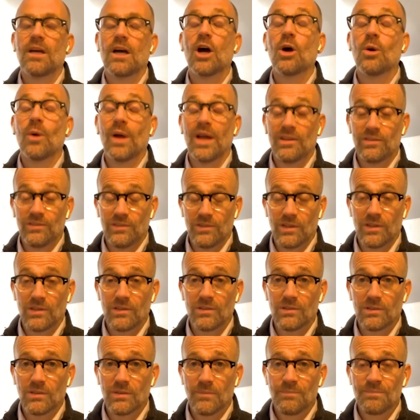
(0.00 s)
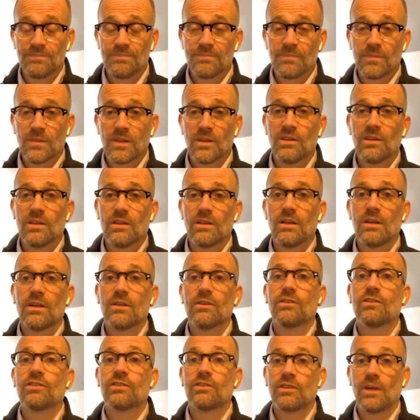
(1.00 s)
OSs
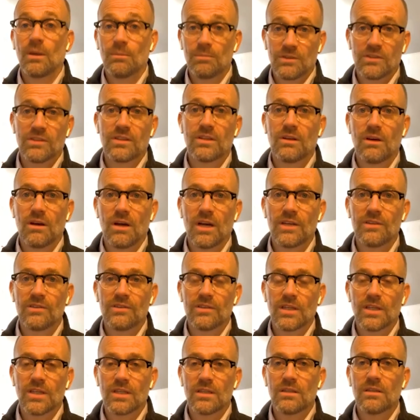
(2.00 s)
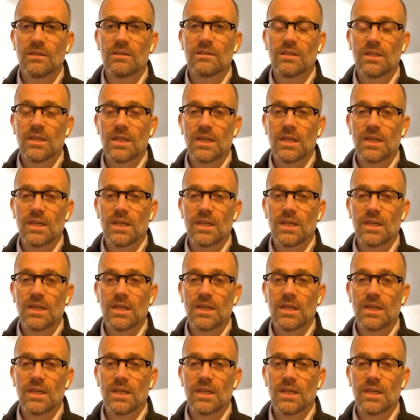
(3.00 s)
subsidizing